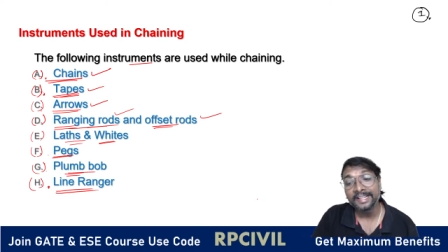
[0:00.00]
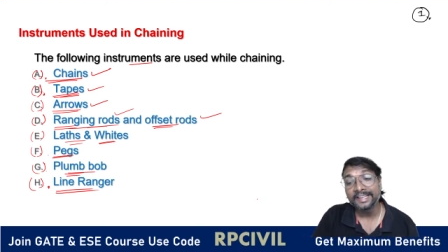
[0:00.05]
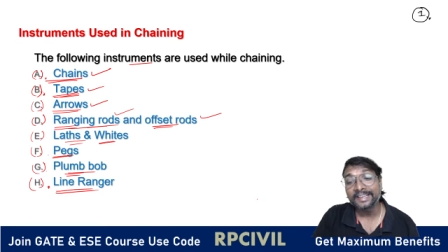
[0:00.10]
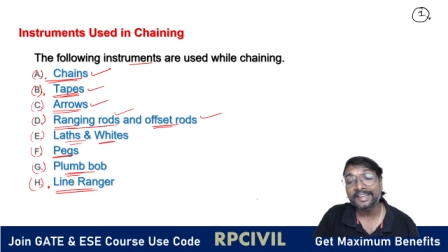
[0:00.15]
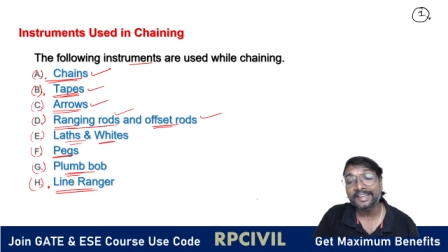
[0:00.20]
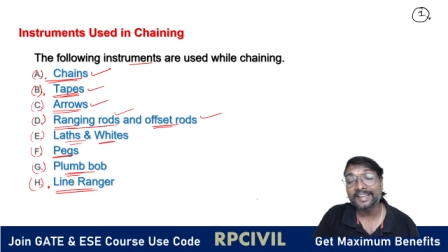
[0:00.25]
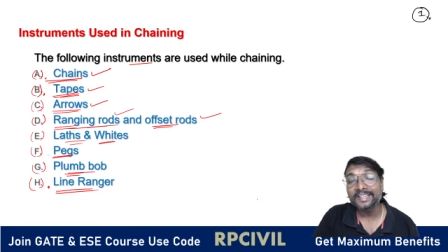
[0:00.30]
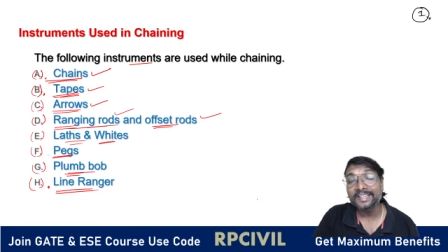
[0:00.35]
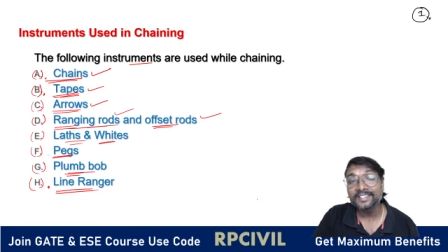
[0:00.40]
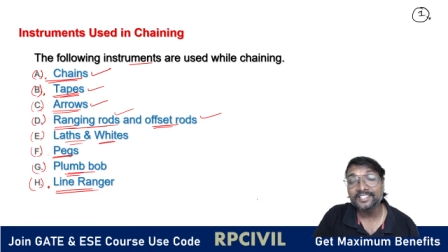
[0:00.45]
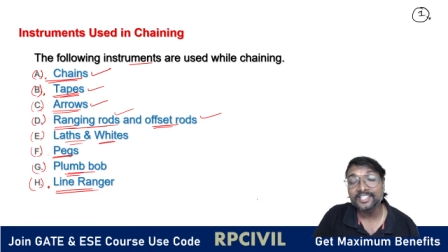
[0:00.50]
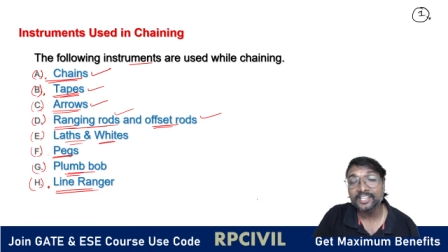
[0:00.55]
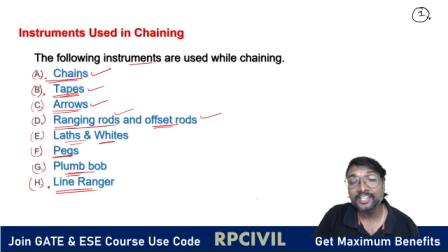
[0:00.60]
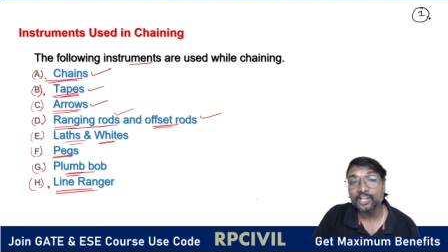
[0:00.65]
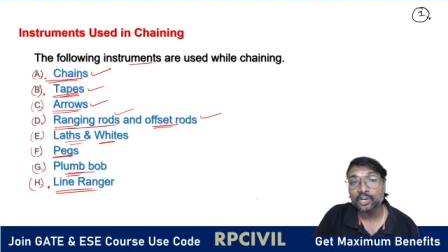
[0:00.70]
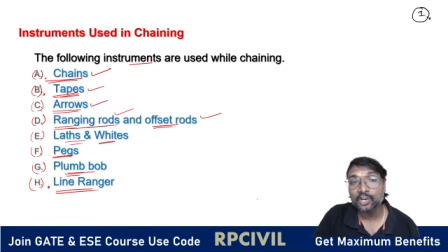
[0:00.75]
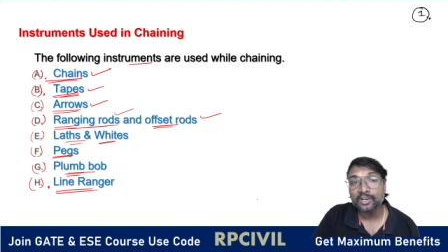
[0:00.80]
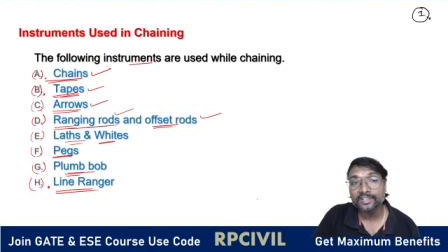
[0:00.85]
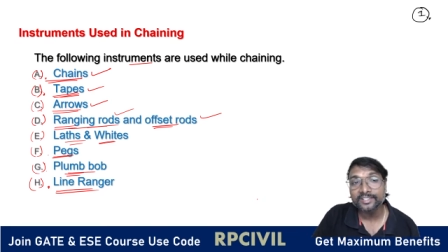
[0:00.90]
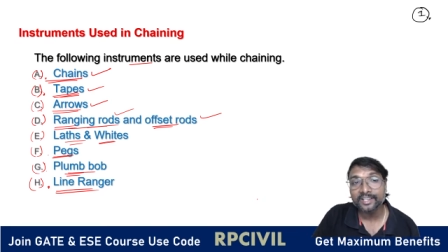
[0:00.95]
ranging
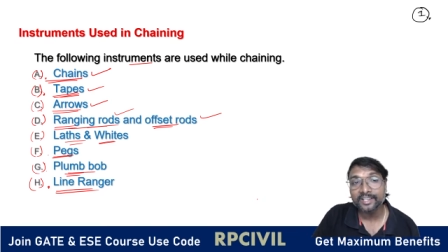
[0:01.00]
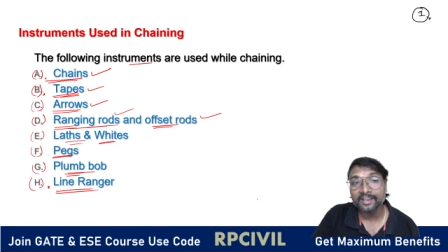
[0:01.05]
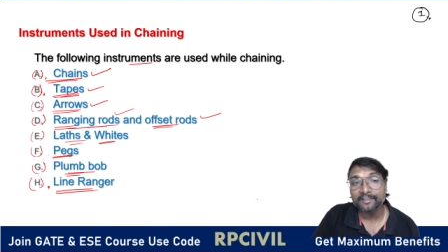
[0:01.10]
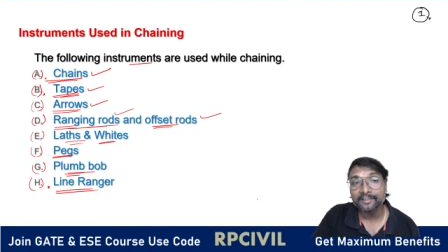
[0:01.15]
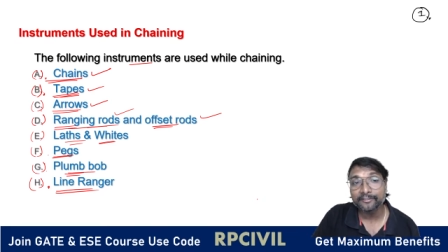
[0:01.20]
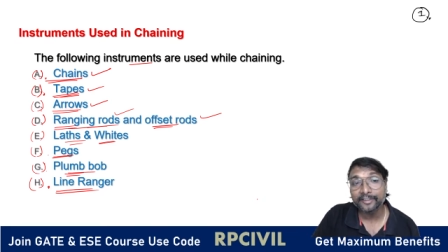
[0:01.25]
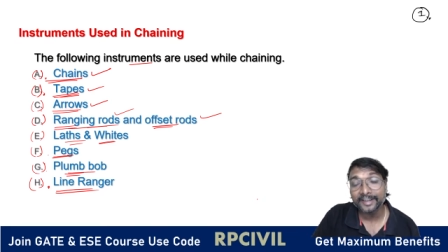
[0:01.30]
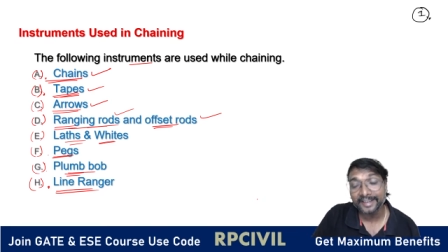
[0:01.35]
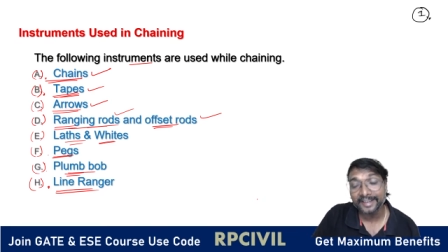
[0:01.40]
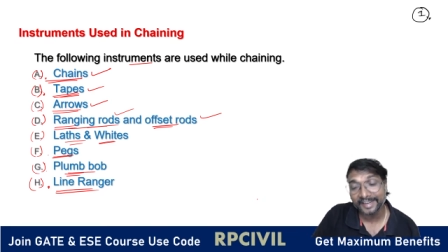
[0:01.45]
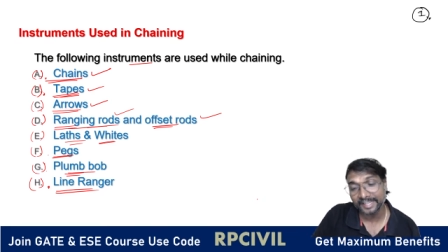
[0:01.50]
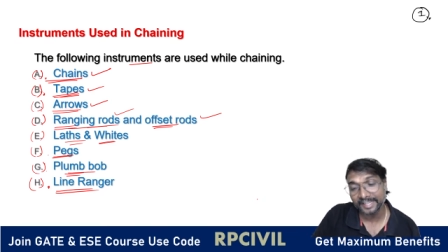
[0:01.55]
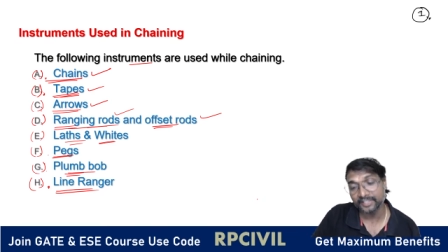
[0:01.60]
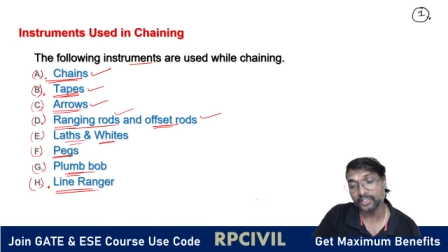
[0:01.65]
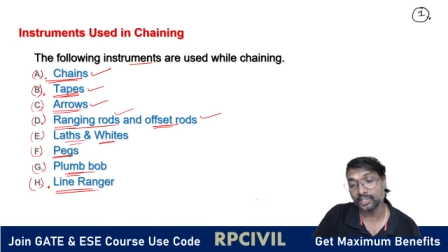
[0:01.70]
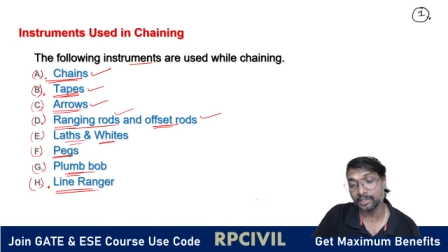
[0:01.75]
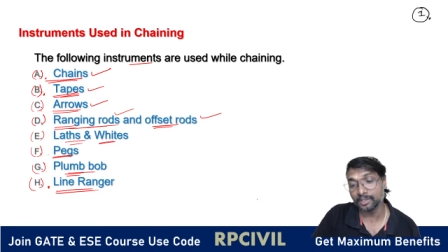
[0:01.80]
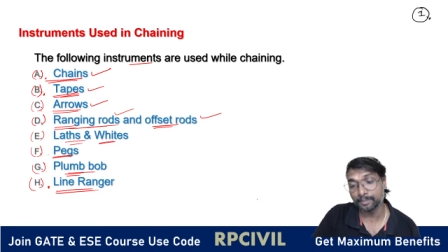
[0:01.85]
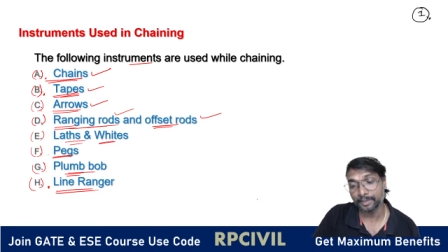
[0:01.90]
rods are for ranging